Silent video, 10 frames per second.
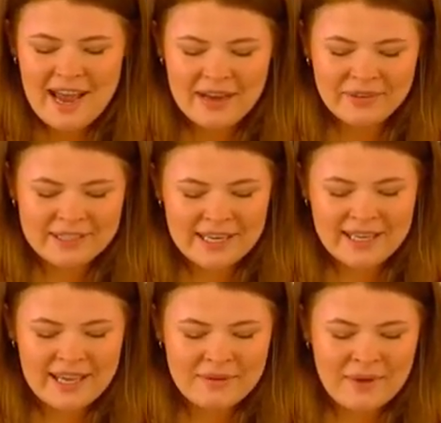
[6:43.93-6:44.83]
I
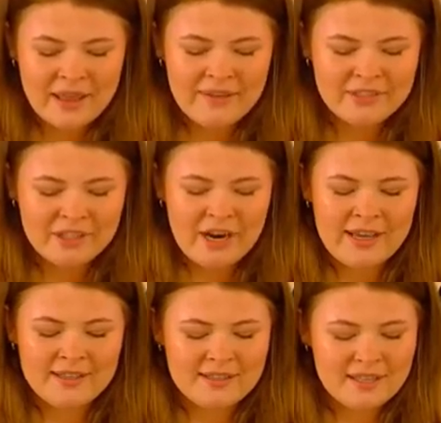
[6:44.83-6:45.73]
rededicated my life to
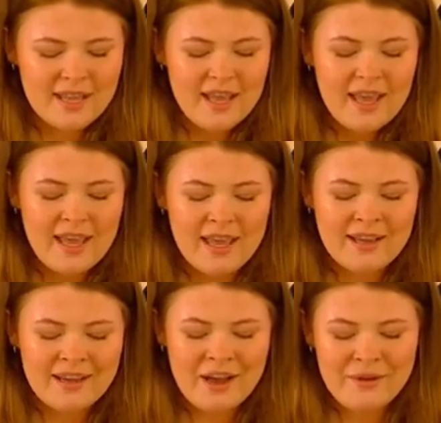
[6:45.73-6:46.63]
Christ
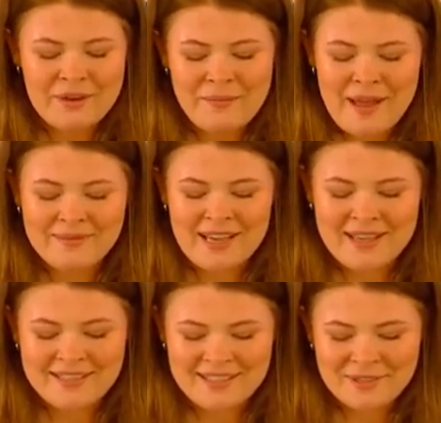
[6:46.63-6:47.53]
and I got
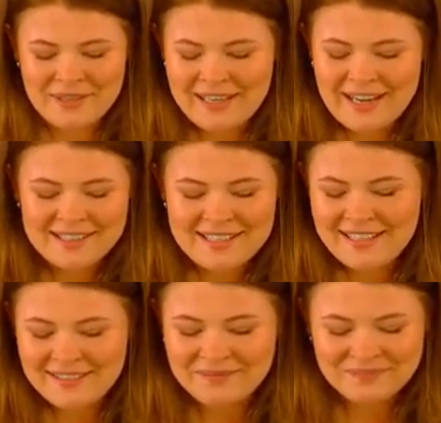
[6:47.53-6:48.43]
rebaptized in
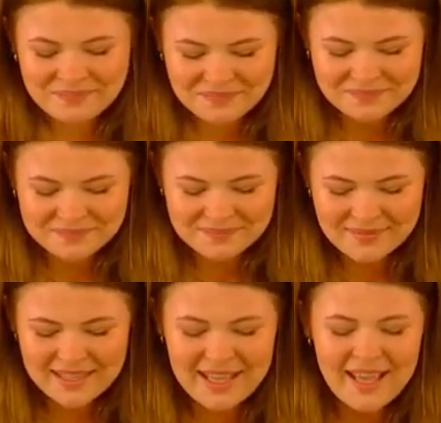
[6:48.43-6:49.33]
2019.
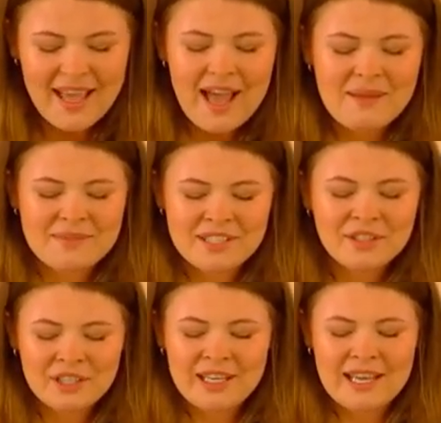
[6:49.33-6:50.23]
I'm still
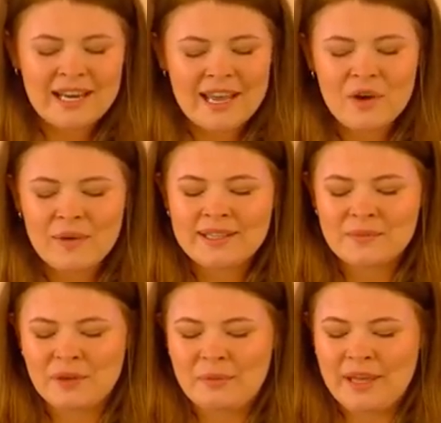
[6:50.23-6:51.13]
learning, and I always
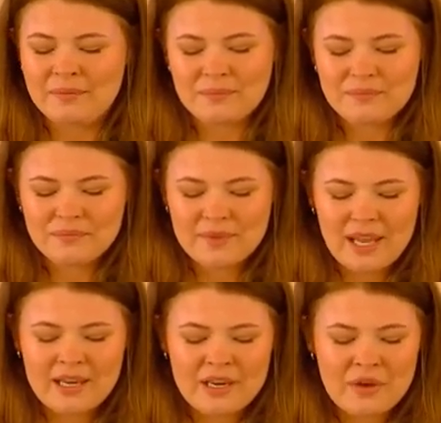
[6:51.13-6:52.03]
will be.
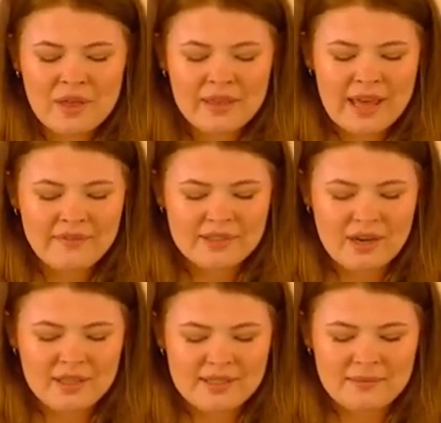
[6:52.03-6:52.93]
And I know that life is
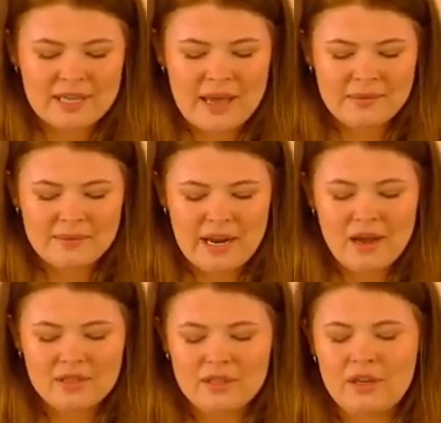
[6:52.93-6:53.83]
hard sometimes, but I
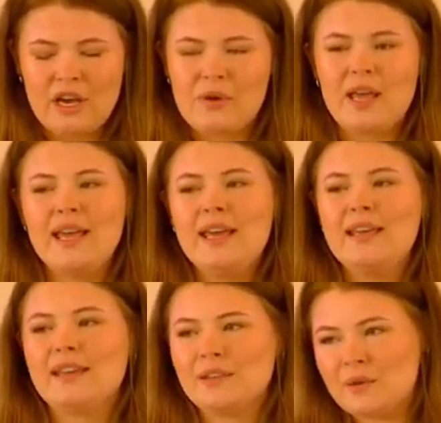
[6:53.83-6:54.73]
also know
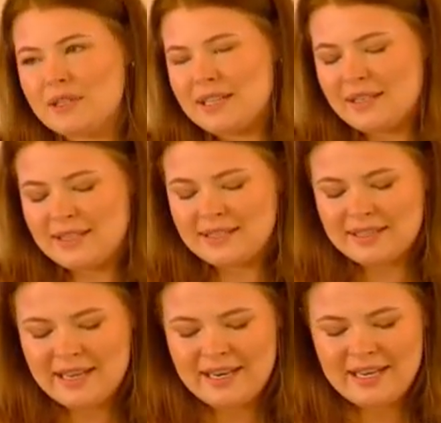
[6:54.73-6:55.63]
that the Lord tells
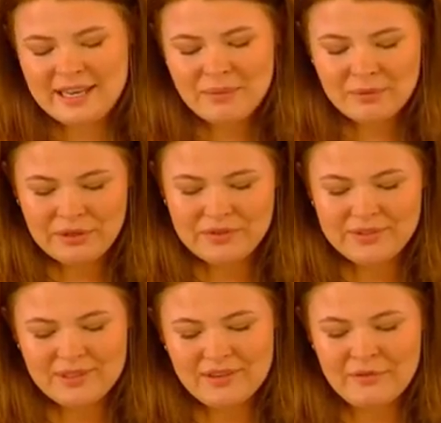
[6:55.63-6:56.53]
us in
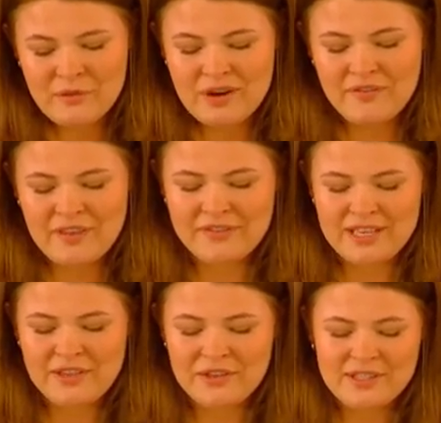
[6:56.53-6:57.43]
Hebrews 4
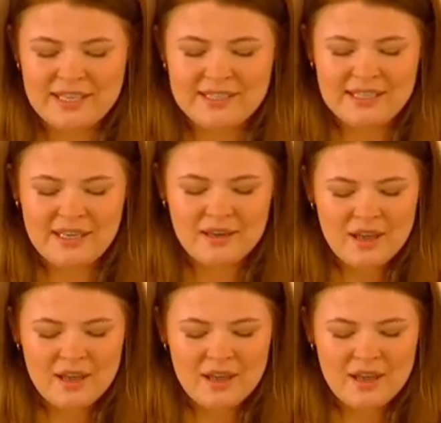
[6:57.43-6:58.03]
15 through 16